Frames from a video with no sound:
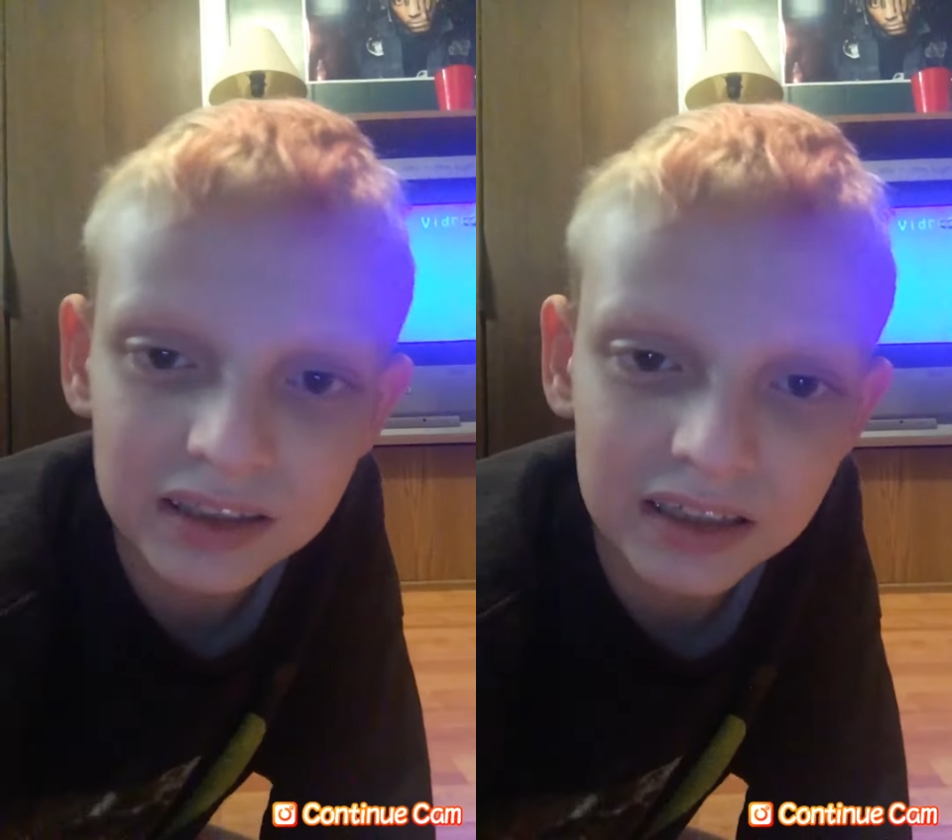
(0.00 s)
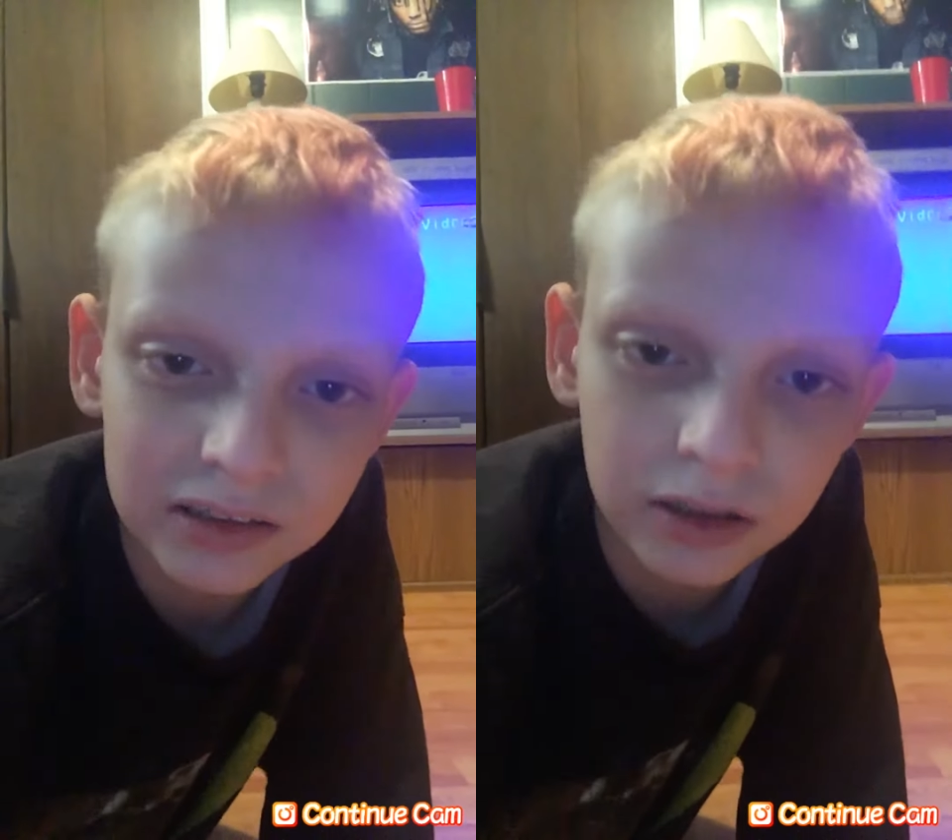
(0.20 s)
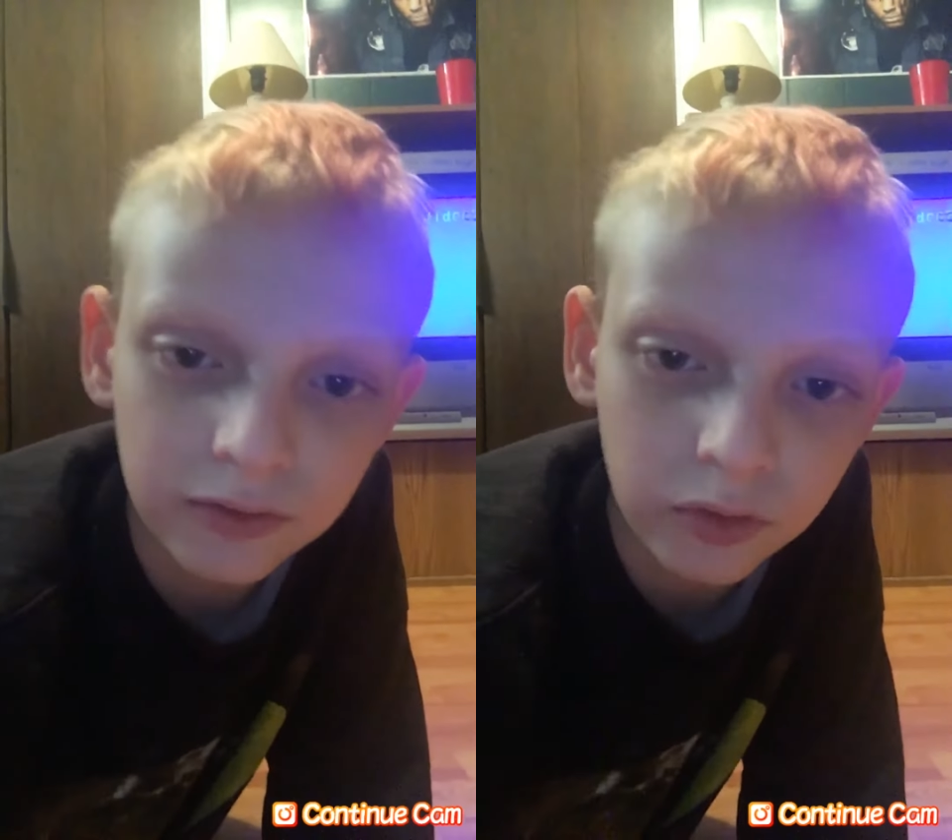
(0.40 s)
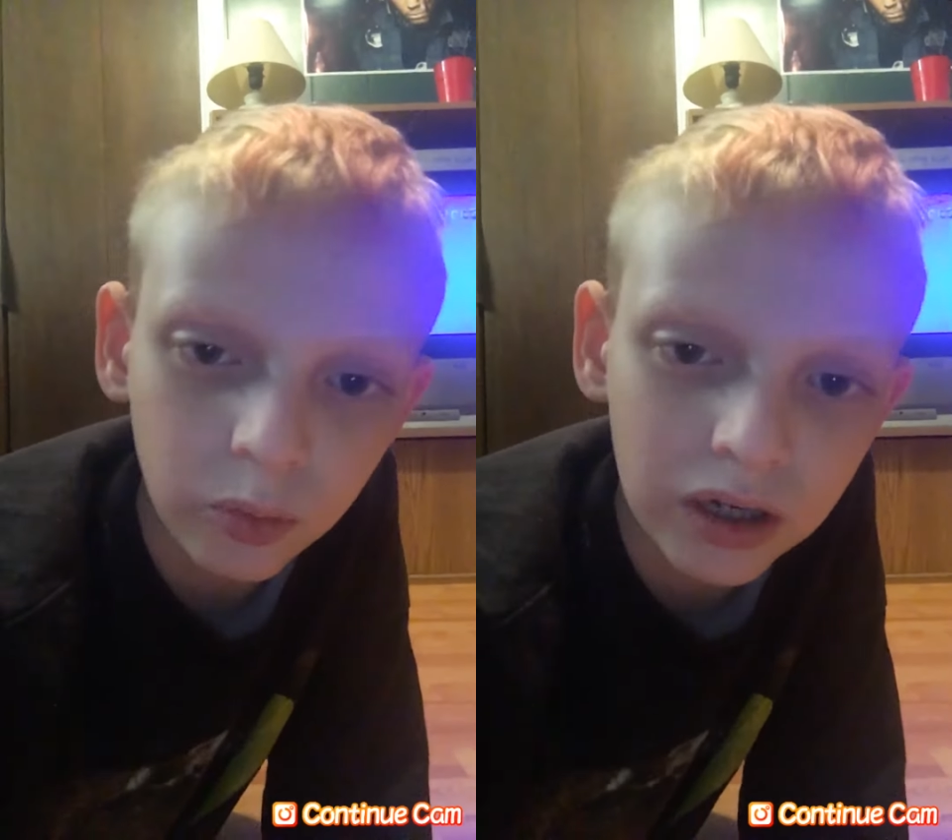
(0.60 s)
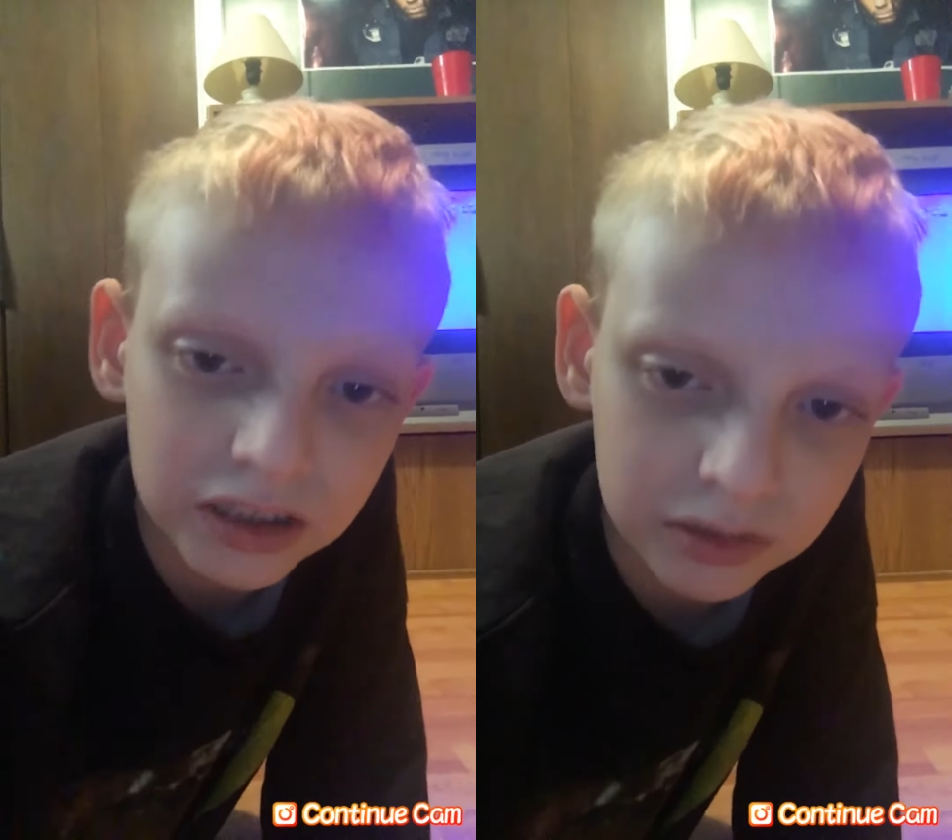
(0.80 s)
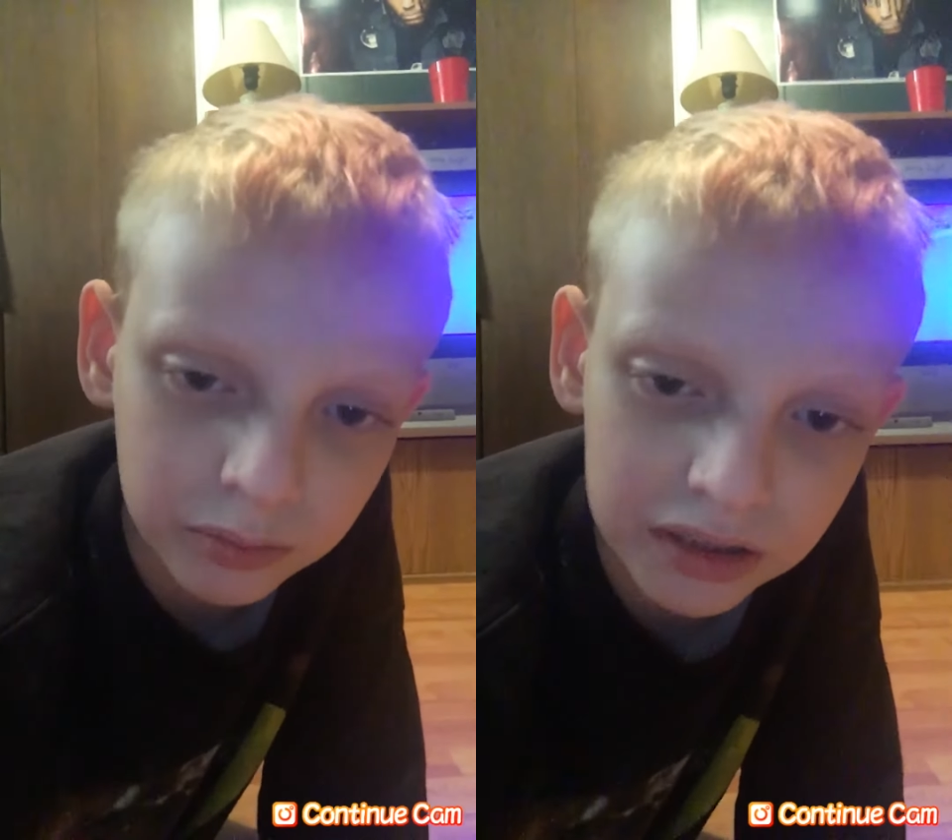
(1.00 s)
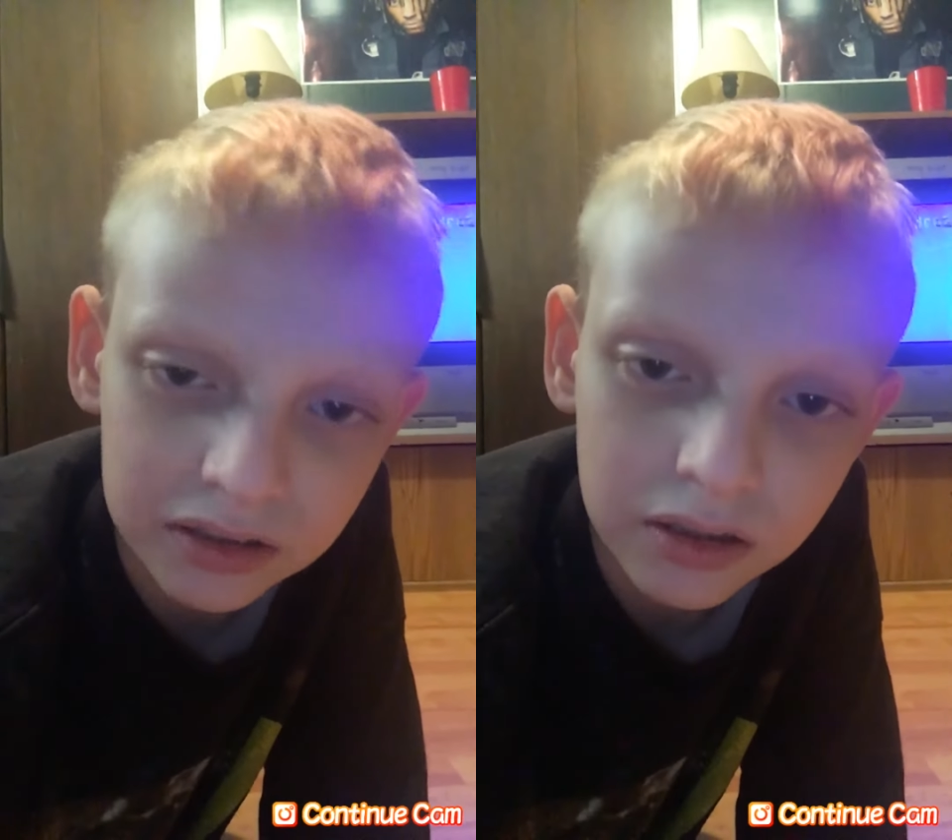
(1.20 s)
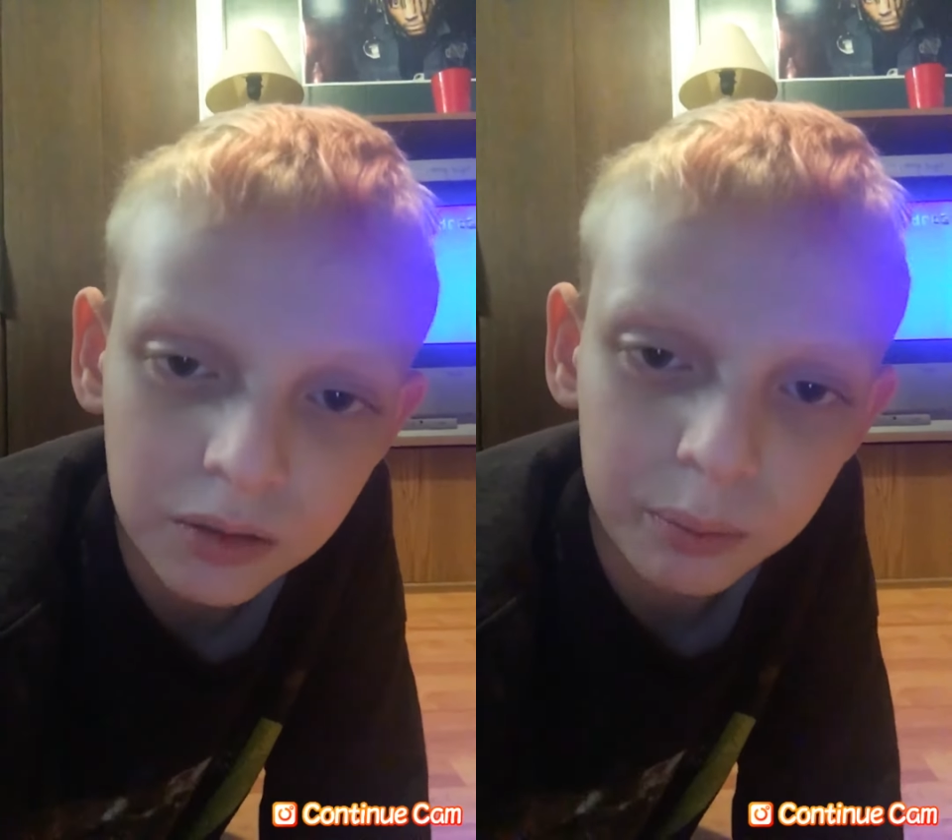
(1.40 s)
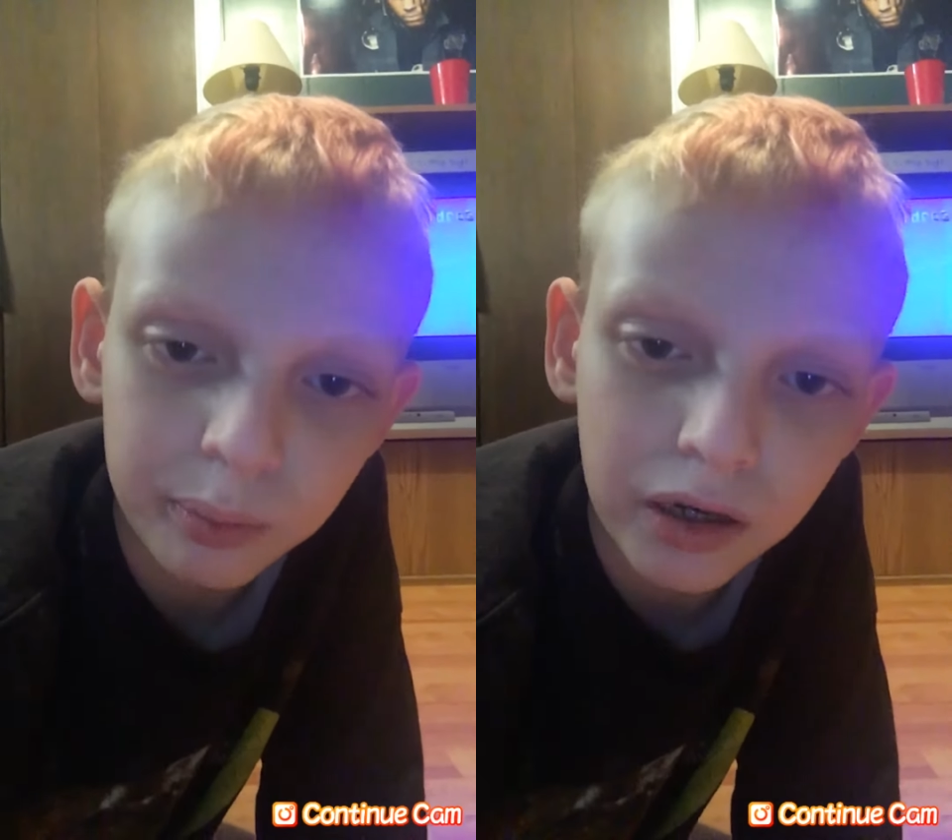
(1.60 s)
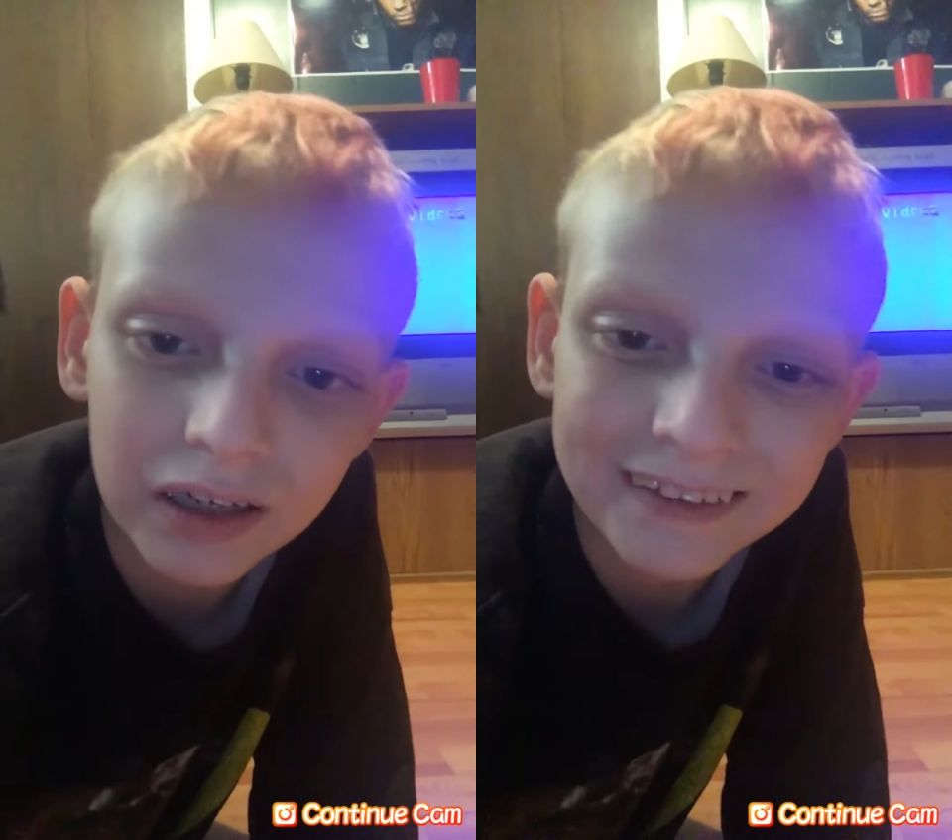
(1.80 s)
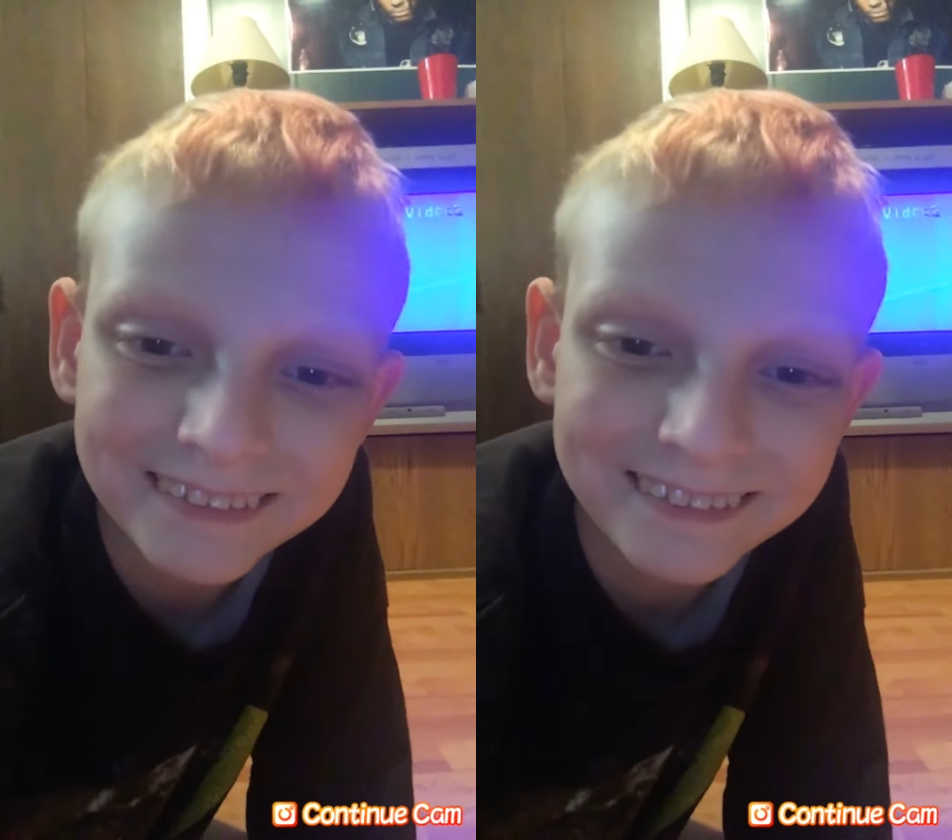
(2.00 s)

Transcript: Thank y'all for watching me. Bye.